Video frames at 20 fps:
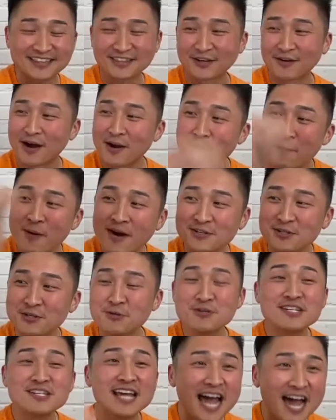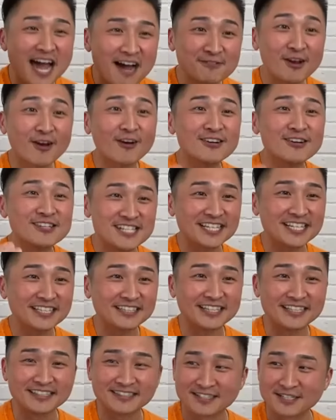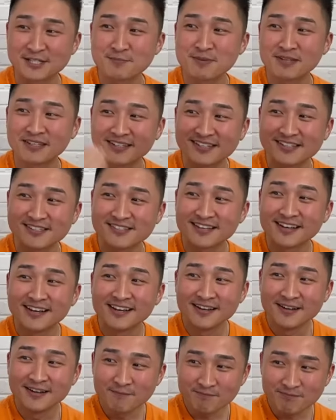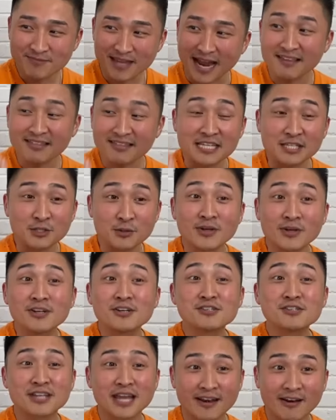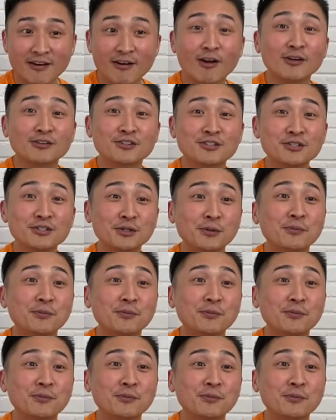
want you to have to articulate this, because I think you understand it all too.